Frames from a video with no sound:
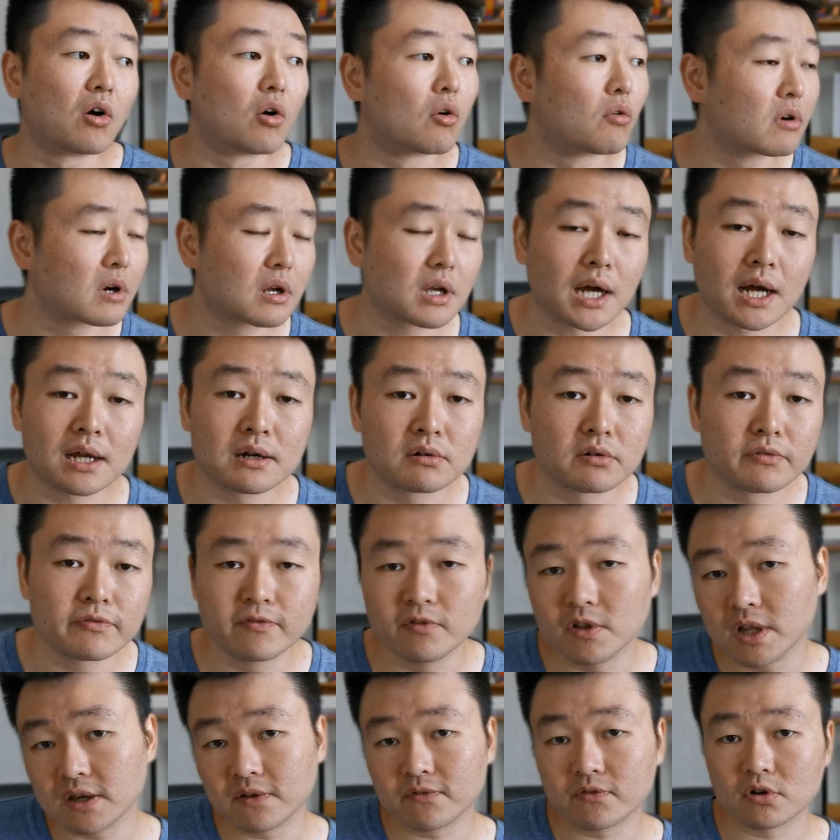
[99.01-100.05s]
oregano
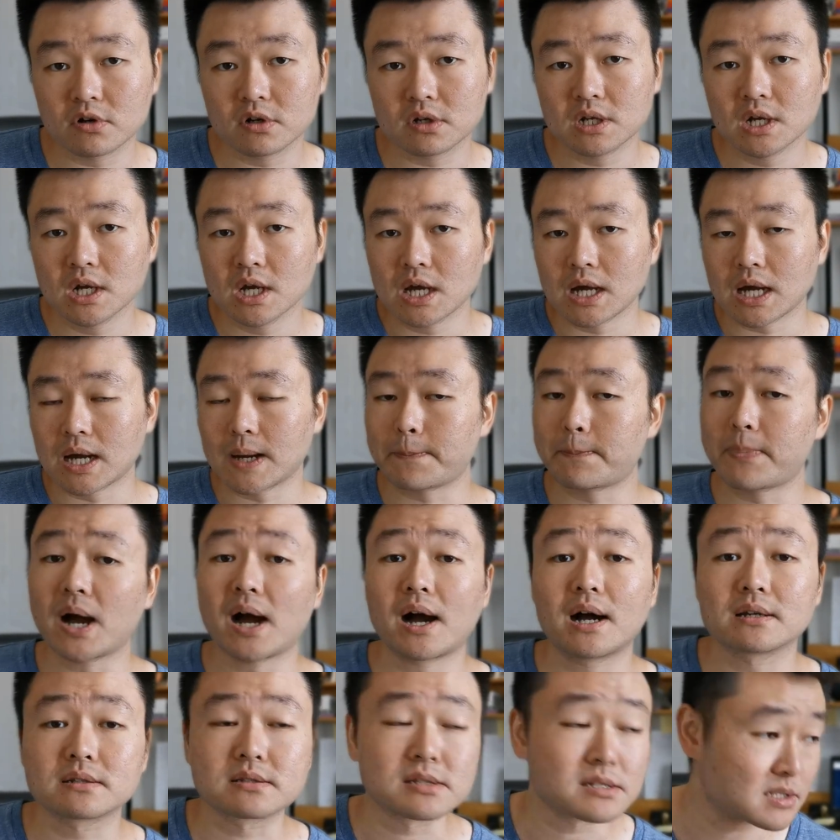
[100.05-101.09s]
flavored uh,
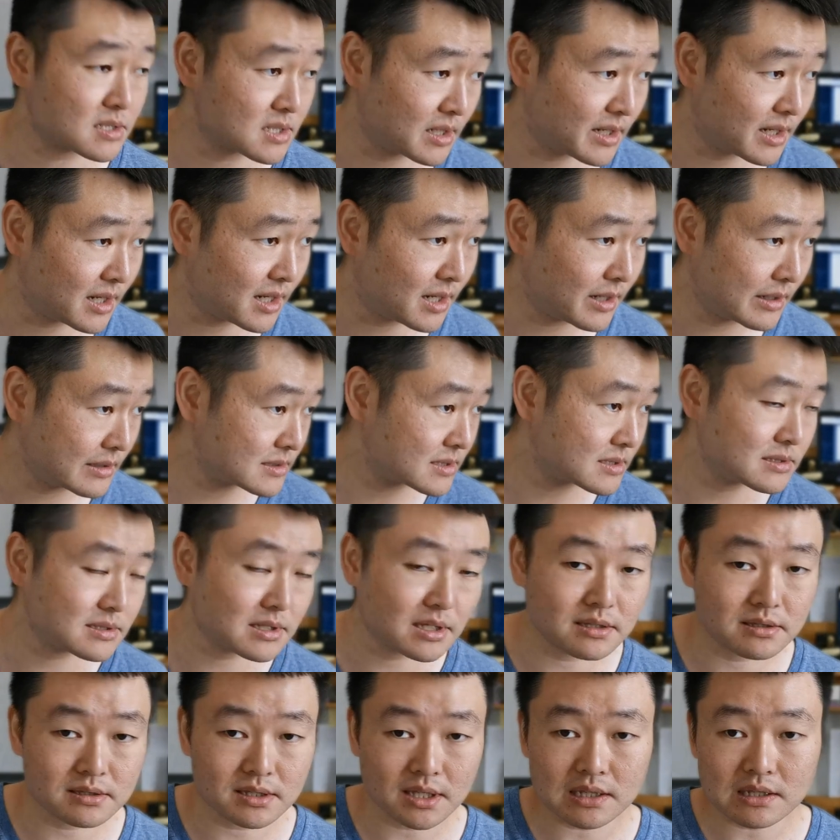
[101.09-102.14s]
pasta sauce, and
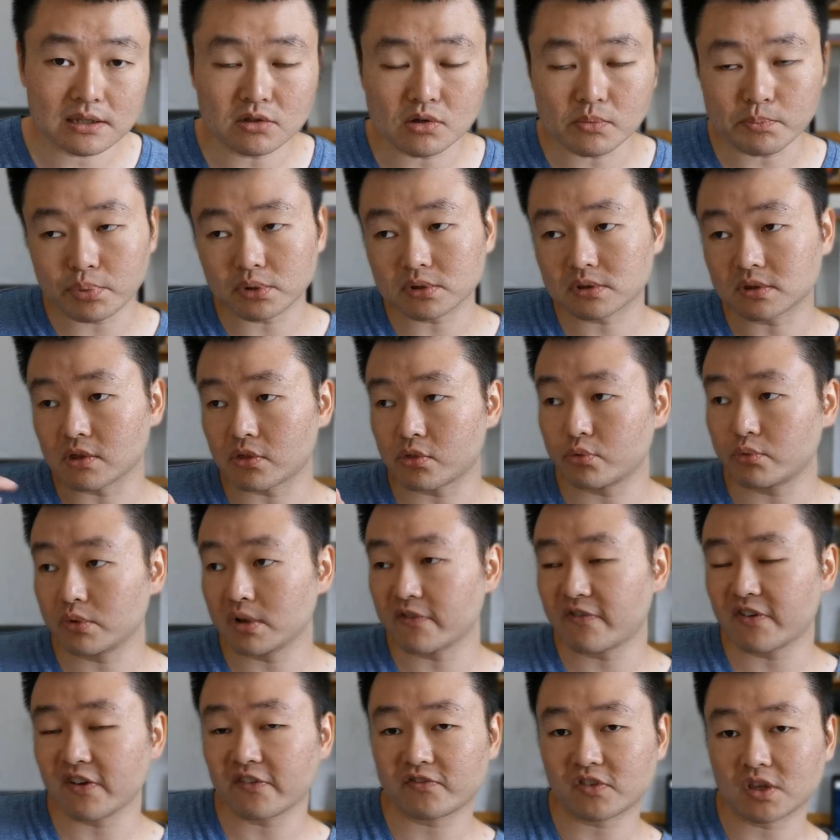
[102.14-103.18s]
then and then you put the
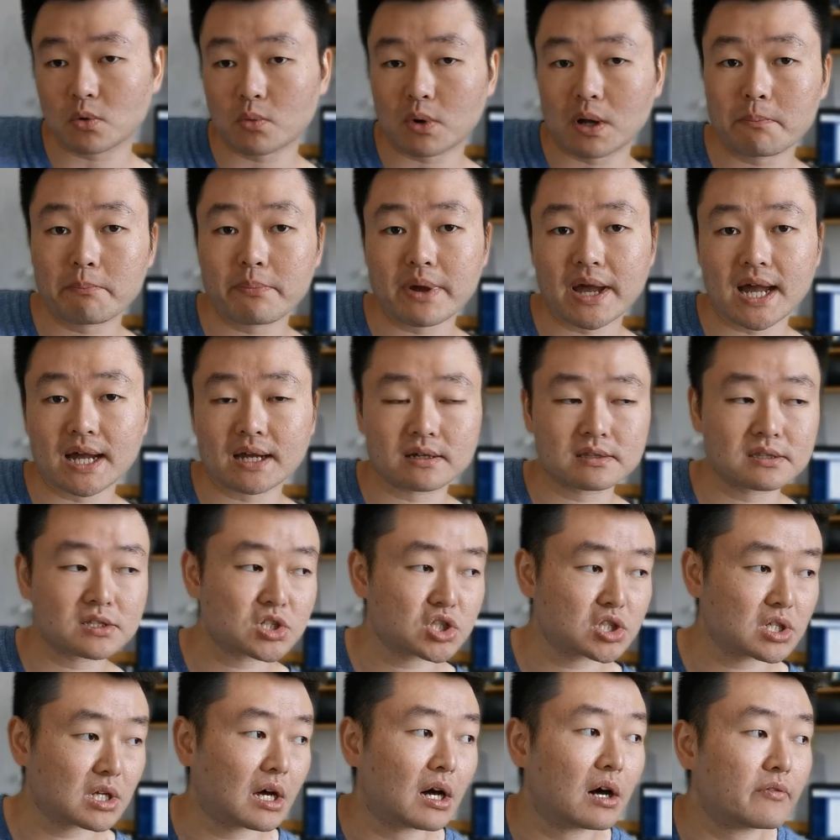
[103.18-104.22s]
351 back on the
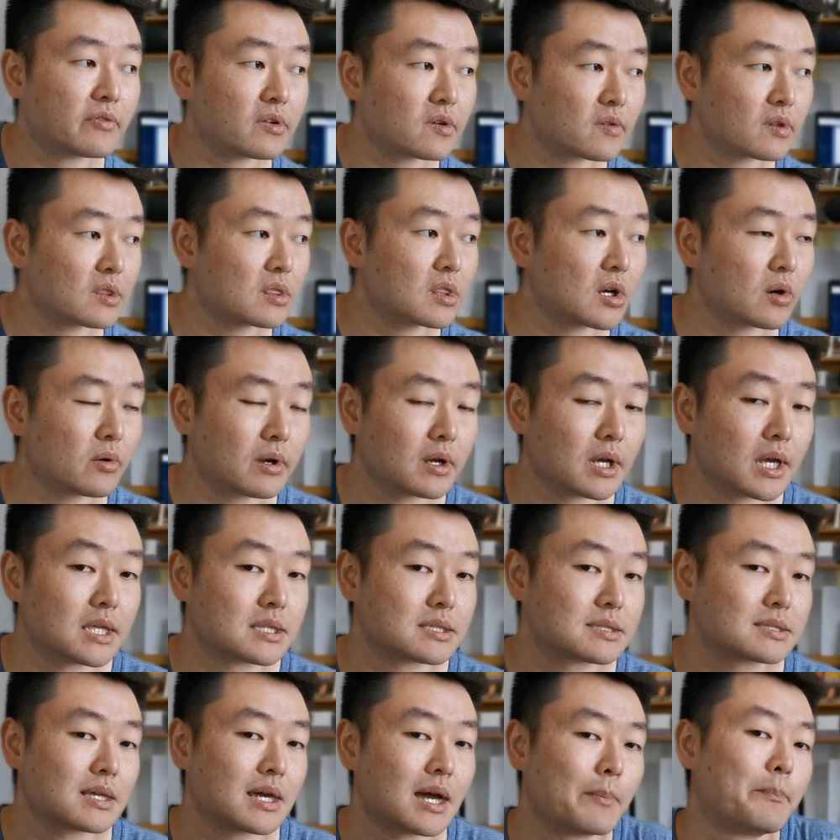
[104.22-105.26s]
shelf, even though
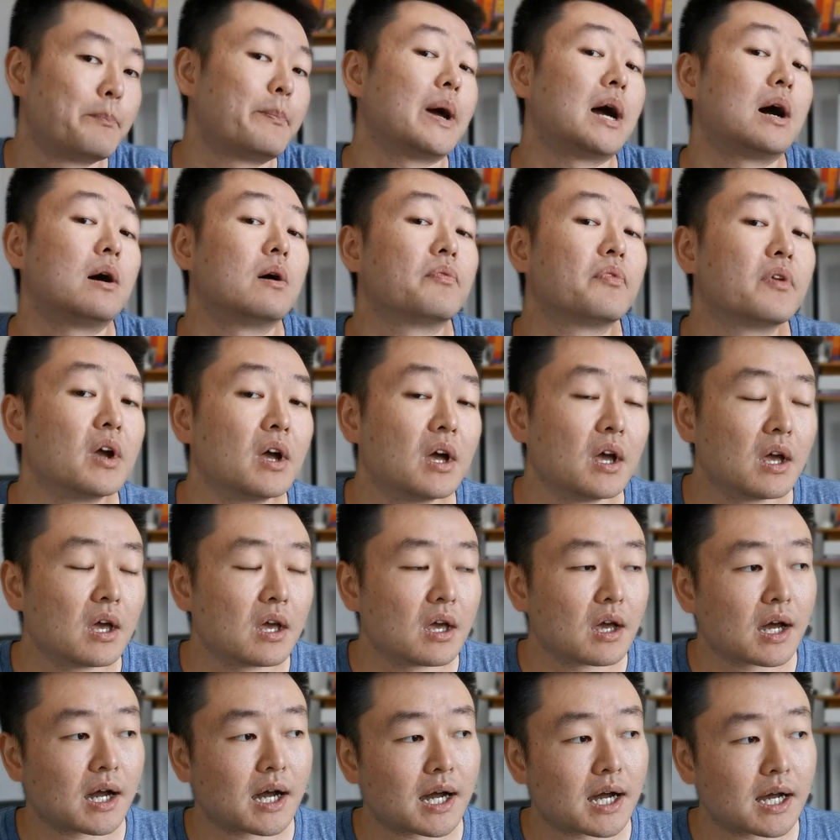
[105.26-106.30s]
it's about
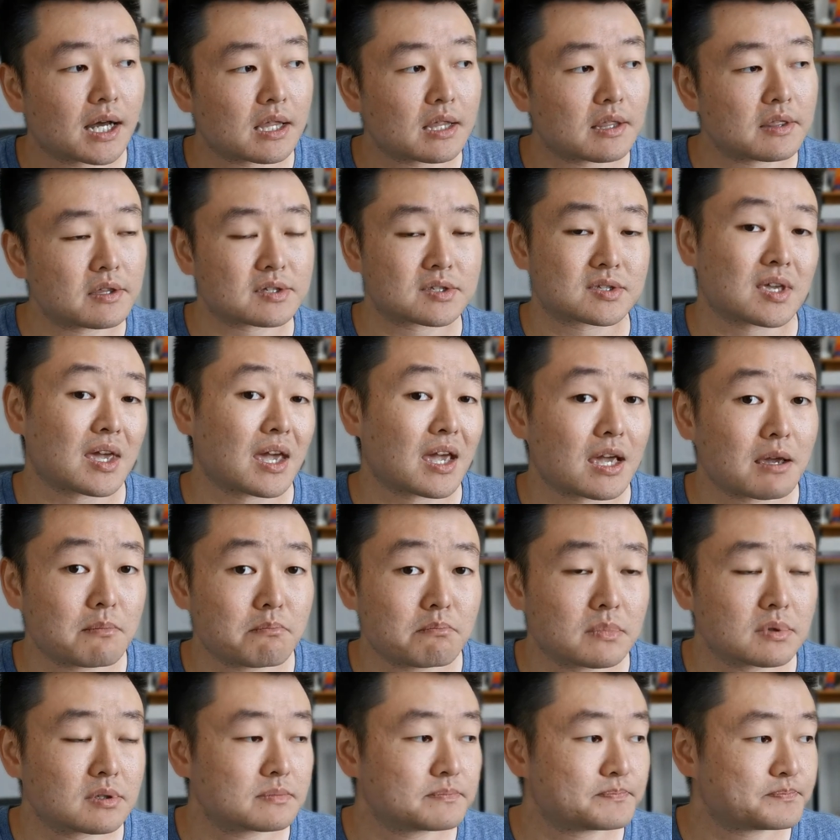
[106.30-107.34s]
uh, the
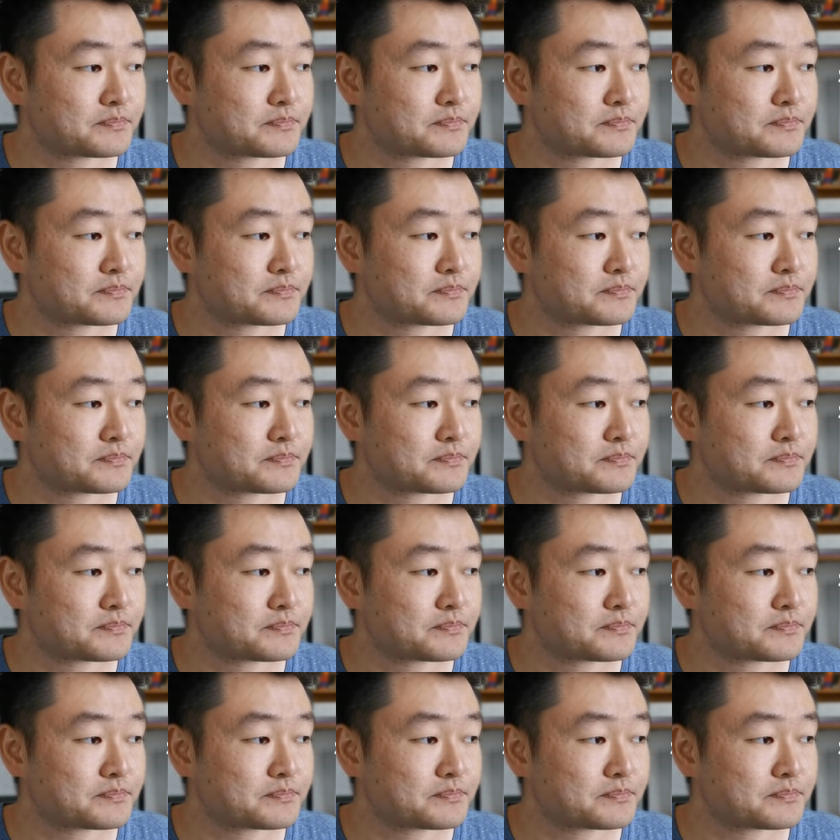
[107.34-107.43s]
same